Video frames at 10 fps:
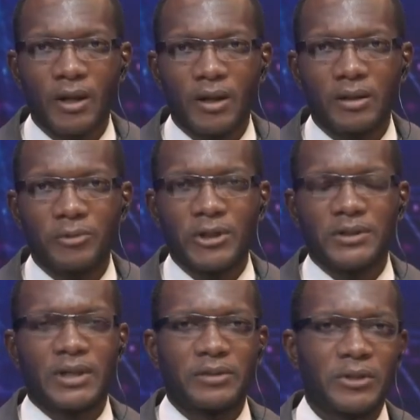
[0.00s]
The
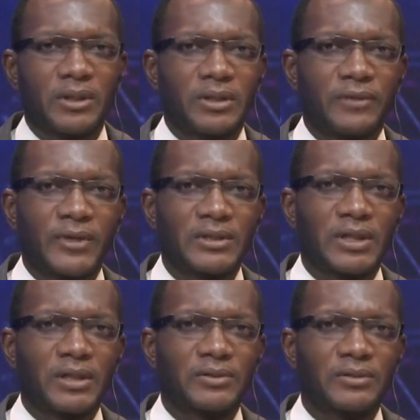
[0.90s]
police have begun
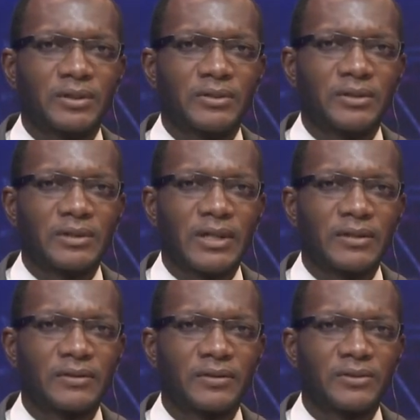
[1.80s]
investigation into the
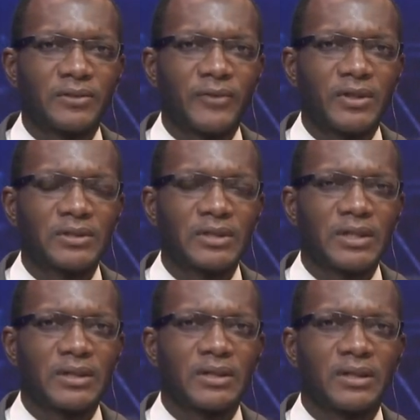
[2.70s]
death of
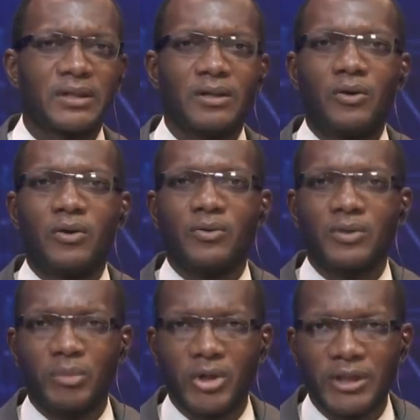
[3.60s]
Sylvester
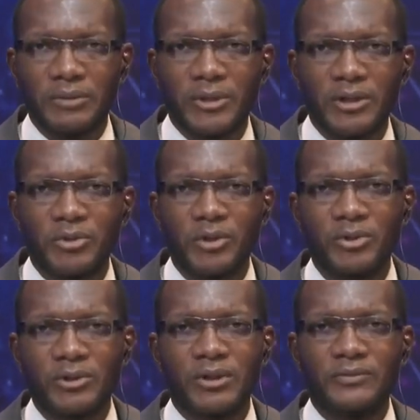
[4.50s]
Oromoni, a
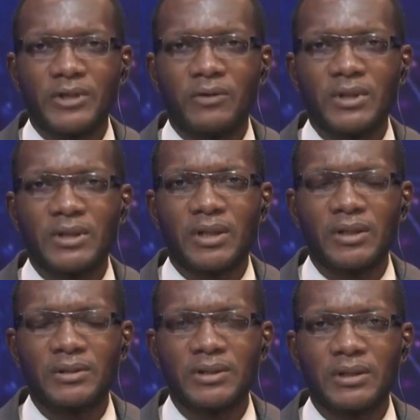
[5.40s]
pupil of DOWEN
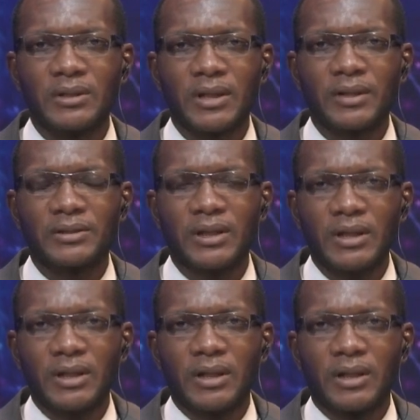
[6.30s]
College in Lagos.
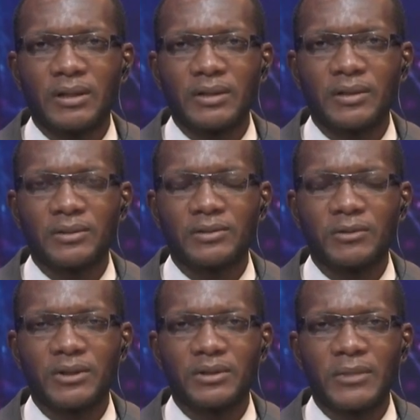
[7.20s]
Lagos
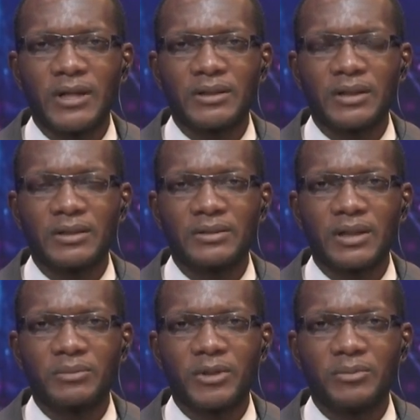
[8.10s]
Police Command, in a
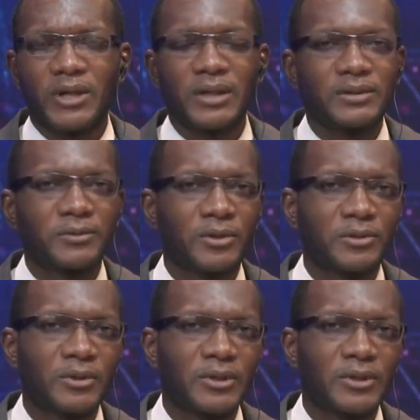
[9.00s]
statement by its spokesman,